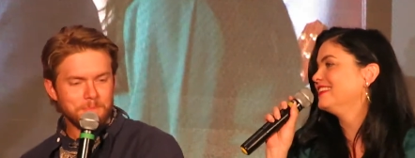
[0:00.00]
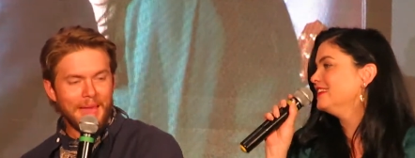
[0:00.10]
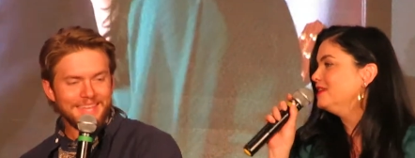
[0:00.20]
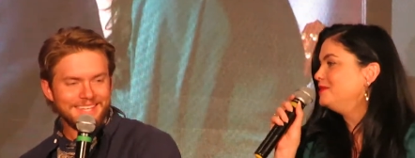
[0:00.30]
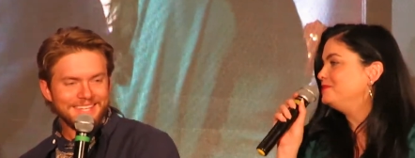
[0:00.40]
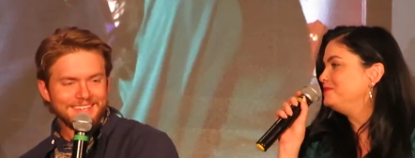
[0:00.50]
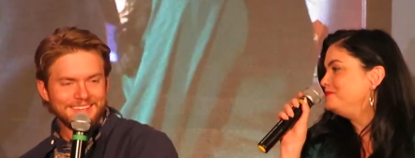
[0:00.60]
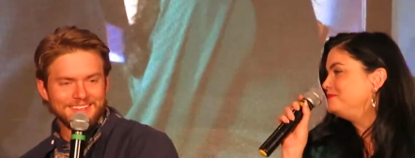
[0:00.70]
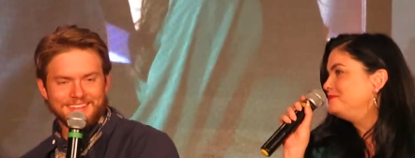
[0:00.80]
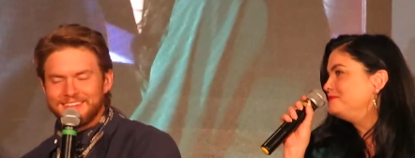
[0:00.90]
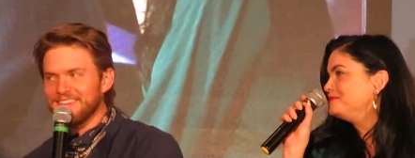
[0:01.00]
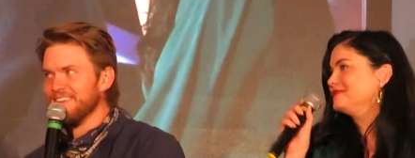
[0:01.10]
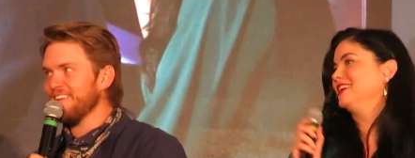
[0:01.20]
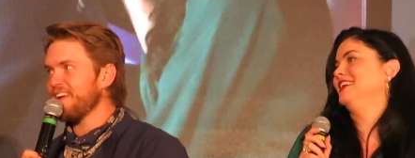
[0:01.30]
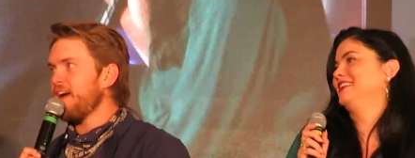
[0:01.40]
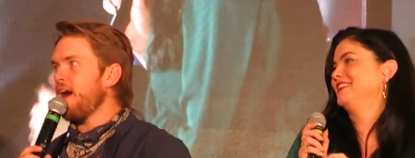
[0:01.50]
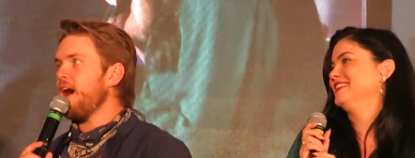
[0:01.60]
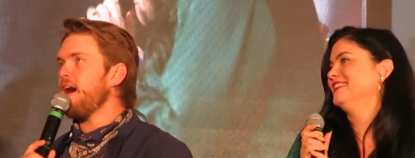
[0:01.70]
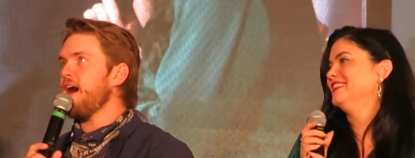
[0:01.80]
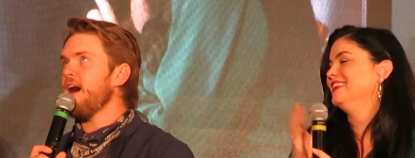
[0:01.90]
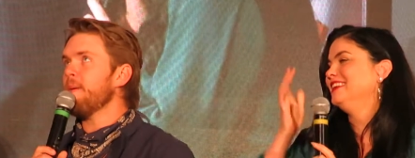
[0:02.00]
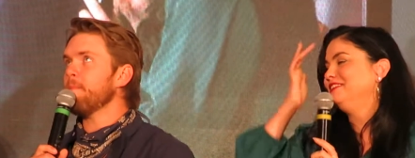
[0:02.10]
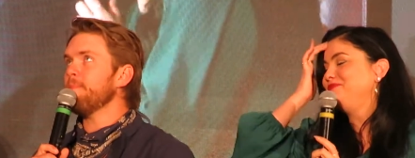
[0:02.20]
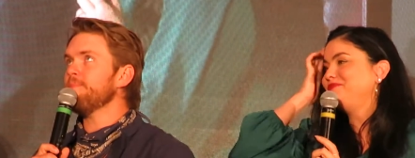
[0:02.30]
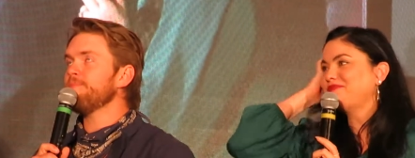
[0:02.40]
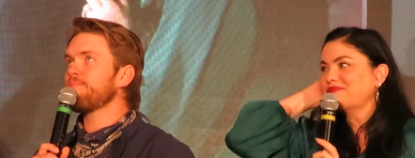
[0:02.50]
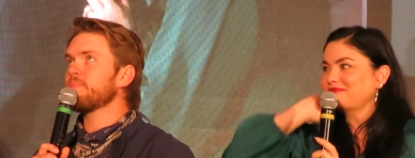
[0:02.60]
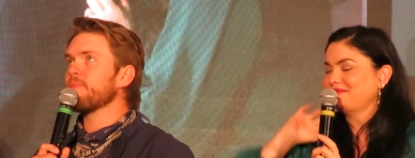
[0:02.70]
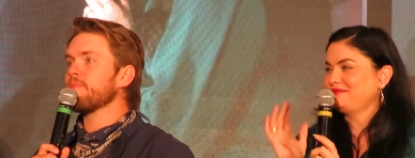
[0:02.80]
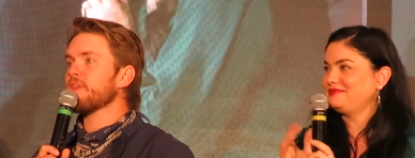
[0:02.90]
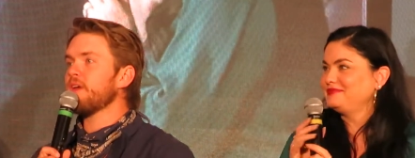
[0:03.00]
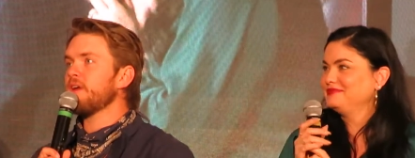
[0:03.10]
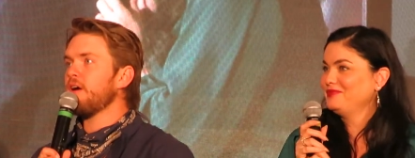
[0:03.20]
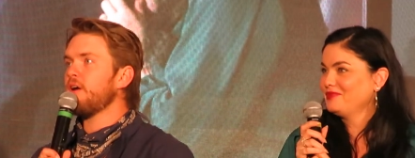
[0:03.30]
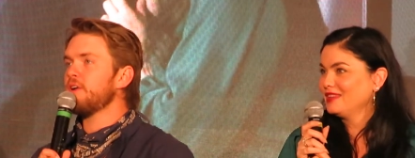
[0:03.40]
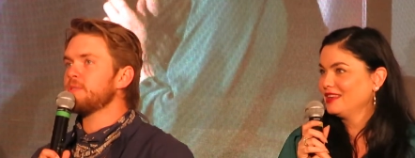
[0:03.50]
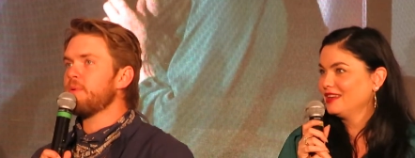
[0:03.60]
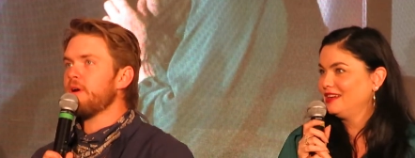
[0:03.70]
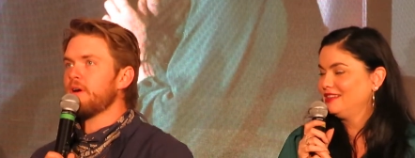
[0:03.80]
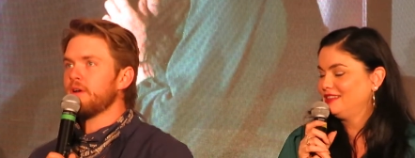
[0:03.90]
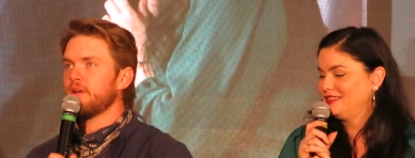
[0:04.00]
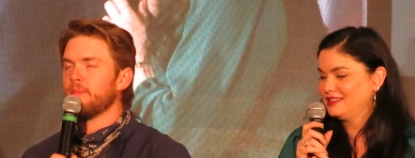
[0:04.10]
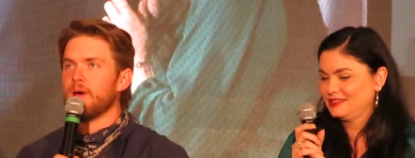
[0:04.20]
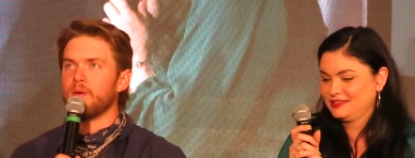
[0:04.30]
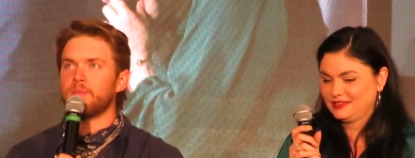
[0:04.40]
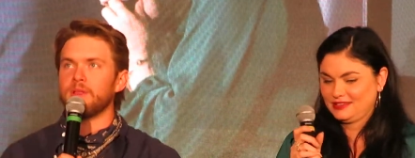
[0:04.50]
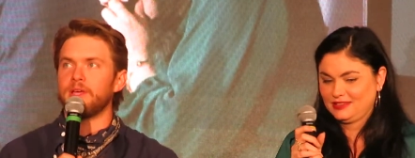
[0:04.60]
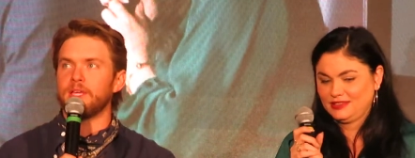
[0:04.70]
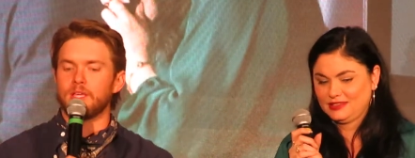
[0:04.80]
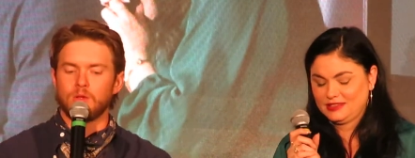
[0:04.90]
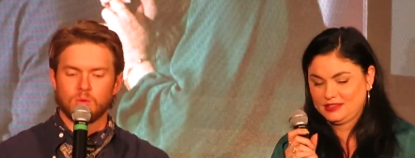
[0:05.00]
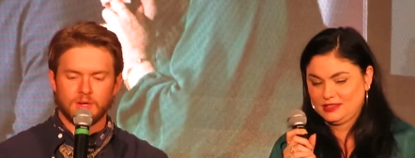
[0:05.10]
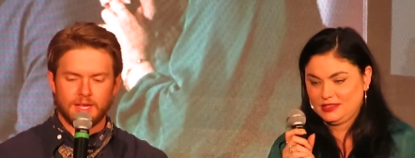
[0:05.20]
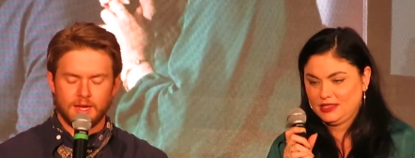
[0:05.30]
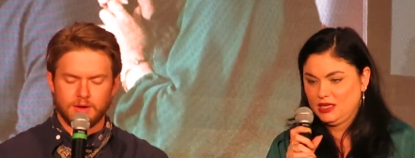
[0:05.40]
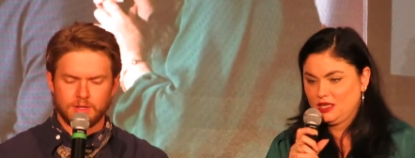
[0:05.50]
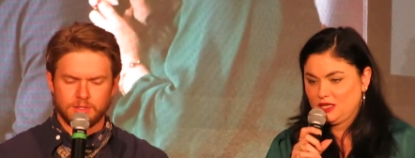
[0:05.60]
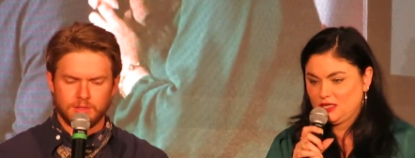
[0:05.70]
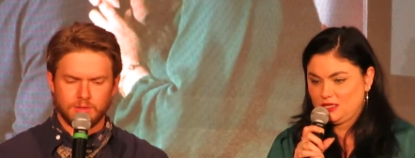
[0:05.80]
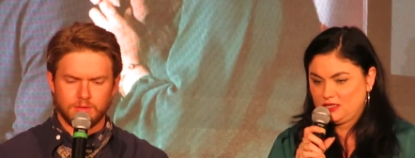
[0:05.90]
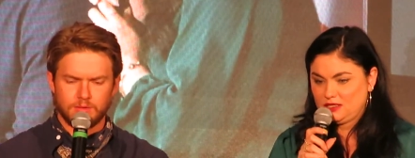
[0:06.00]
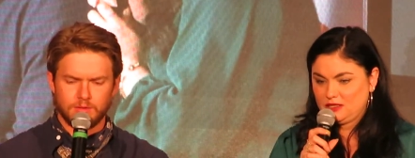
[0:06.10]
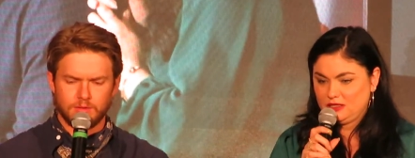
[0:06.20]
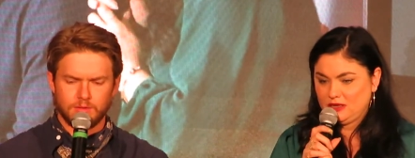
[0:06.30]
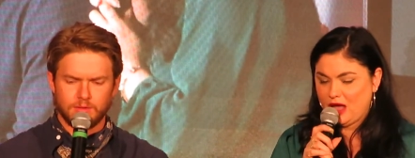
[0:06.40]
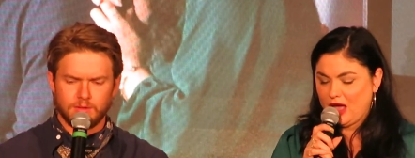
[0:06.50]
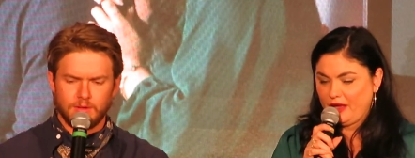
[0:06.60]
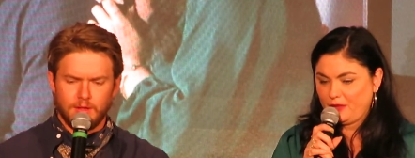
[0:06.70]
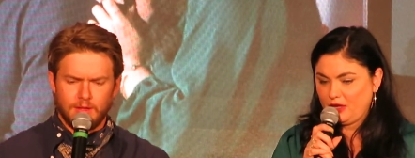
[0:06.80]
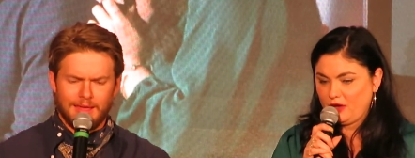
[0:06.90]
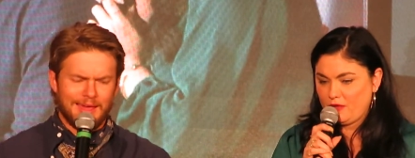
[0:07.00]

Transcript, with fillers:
Speaker 1: Bye. Mm. Um... Hardest part about playing your character? I'm going to